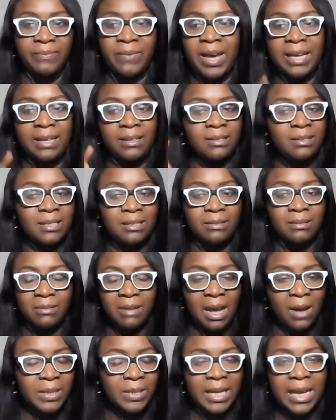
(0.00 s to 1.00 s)
If I
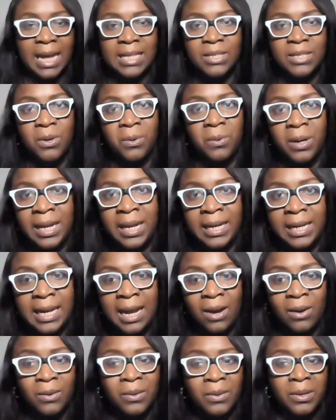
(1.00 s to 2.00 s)
count the cards in your wallet
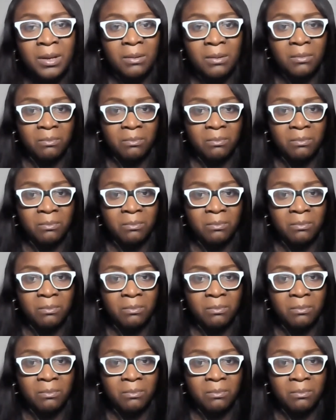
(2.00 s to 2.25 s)
now,